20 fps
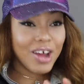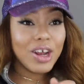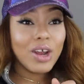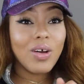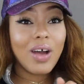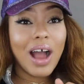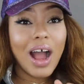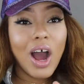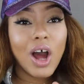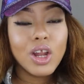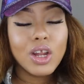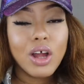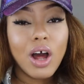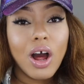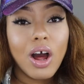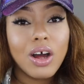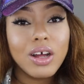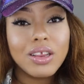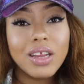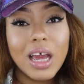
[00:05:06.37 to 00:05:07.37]
don't know how
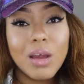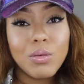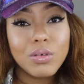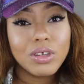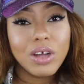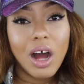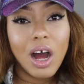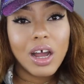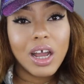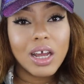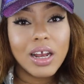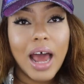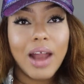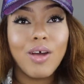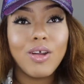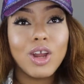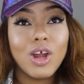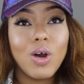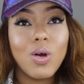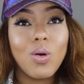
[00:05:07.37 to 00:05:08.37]
long they were talking.
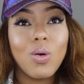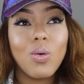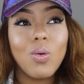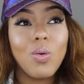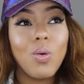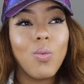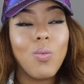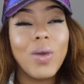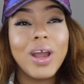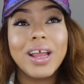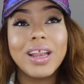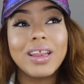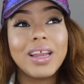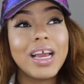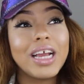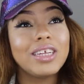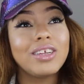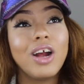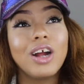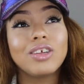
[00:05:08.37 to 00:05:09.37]
I don't know when
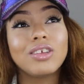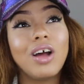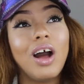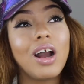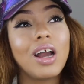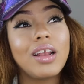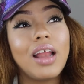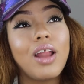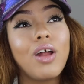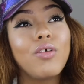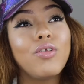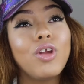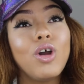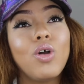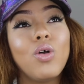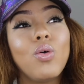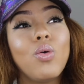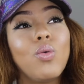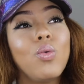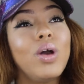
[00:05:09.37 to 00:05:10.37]
they started talking. I don't
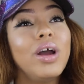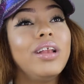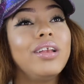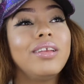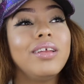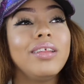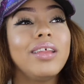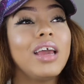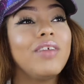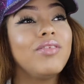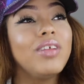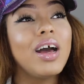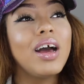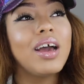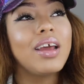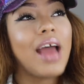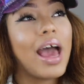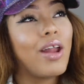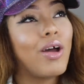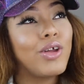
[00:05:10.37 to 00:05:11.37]
know what they've
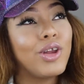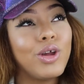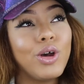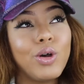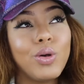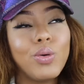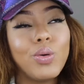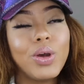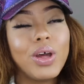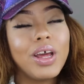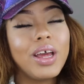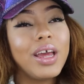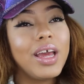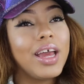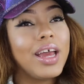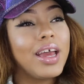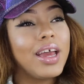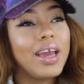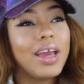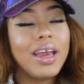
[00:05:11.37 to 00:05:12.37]
done. I don't
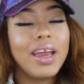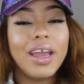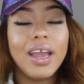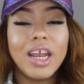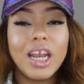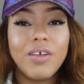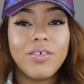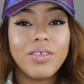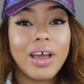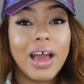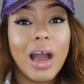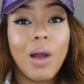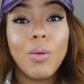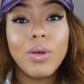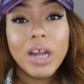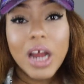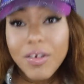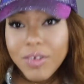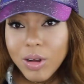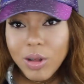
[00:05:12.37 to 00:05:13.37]
know any of that. I
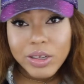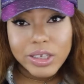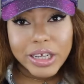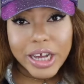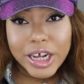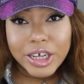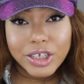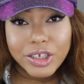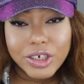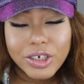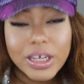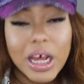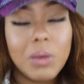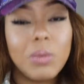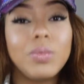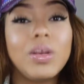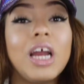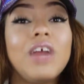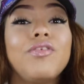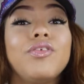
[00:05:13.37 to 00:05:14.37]
will never know his answers. I
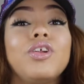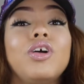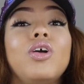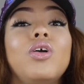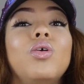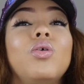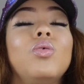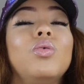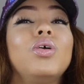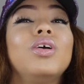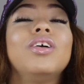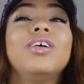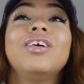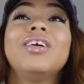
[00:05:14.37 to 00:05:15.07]
will never know